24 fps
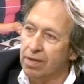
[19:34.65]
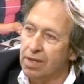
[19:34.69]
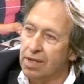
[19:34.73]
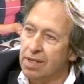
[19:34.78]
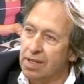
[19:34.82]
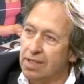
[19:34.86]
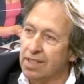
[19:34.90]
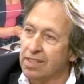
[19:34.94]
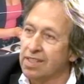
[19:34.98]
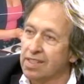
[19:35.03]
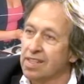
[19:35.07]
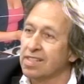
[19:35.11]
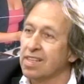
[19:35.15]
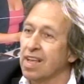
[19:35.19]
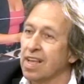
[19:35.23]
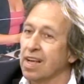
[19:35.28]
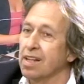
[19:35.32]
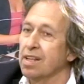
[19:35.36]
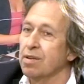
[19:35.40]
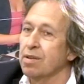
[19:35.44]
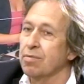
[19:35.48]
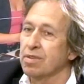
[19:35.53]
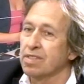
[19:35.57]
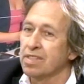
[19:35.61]
That's exactly
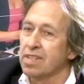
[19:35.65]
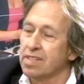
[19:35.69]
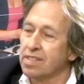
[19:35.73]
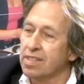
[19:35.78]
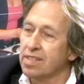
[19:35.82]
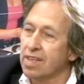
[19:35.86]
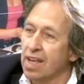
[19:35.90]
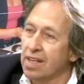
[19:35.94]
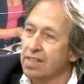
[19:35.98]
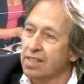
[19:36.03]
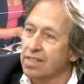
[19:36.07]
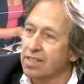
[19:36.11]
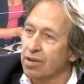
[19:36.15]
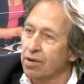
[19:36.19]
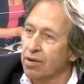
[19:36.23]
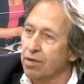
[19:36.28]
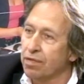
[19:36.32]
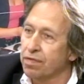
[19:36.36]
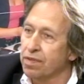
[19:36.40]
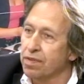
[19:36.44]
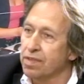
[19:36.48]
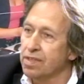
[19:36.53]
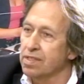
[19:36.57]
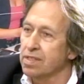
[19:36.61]
what they say at the
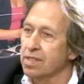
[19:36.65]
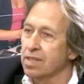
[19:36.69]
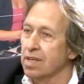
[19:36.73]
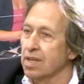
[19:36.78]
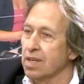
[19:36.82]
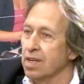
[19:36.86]
office.